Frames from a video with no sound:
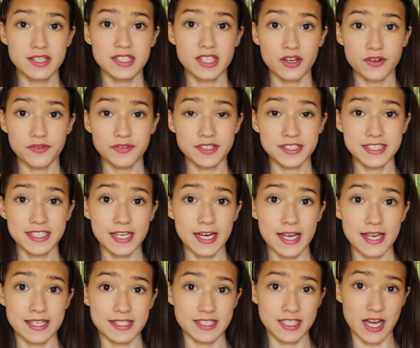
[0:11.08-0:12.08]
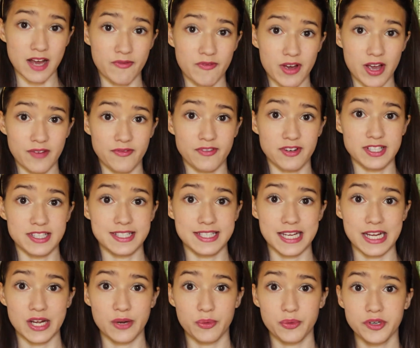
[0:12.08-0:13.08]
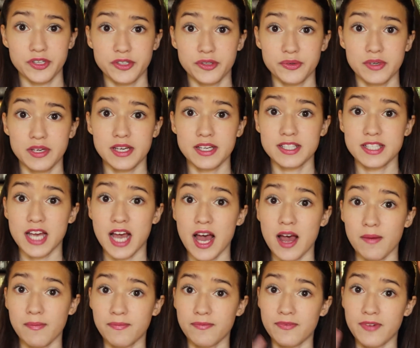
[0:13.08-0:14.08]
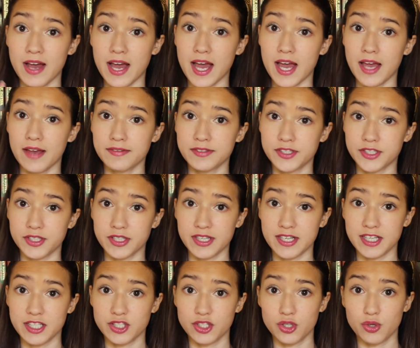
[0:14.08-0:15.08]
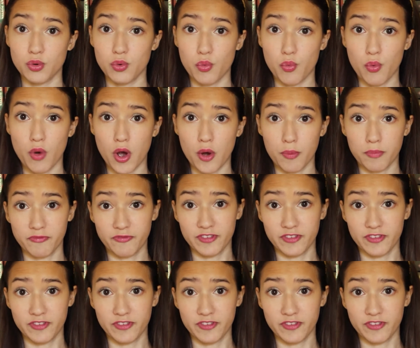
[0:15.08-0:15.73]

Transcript: So for today's Top 5 Wednesday, we're doing Top 5 series you won't